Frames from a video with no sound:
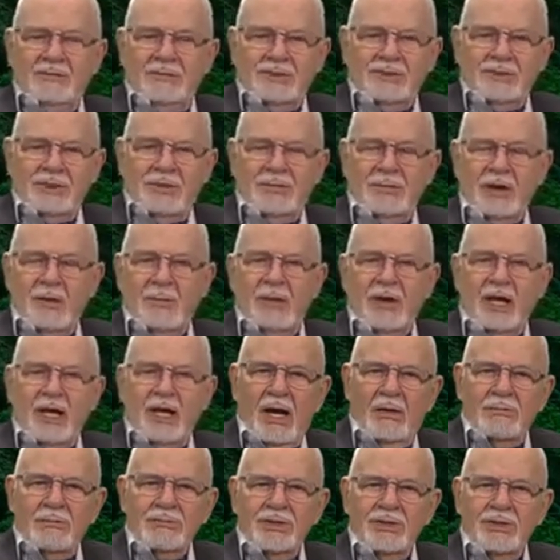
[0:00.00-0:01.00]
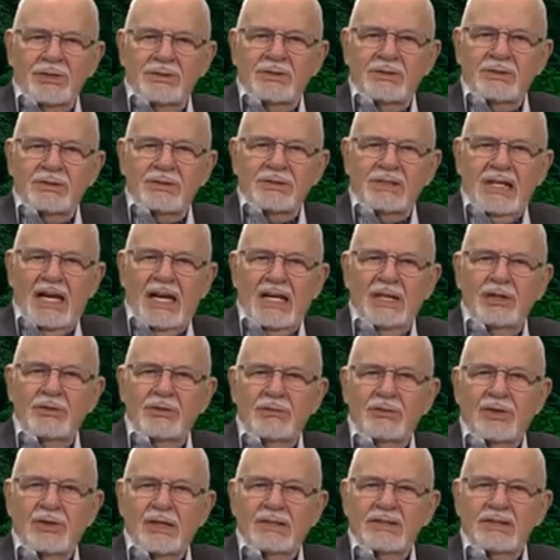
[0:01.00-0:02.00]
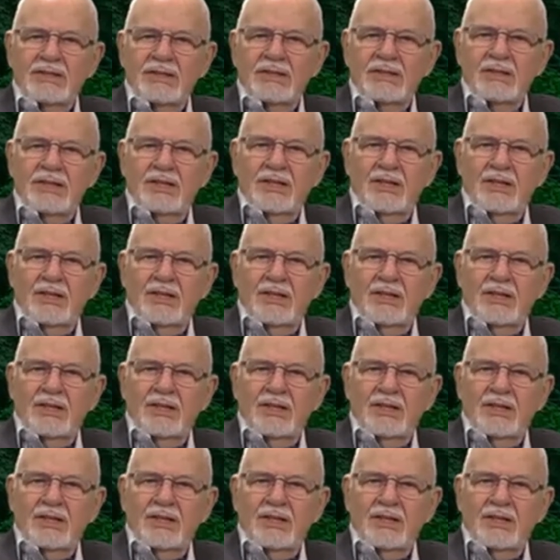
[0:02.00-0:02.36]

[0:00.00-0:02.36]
Somebody will come to you and tell you that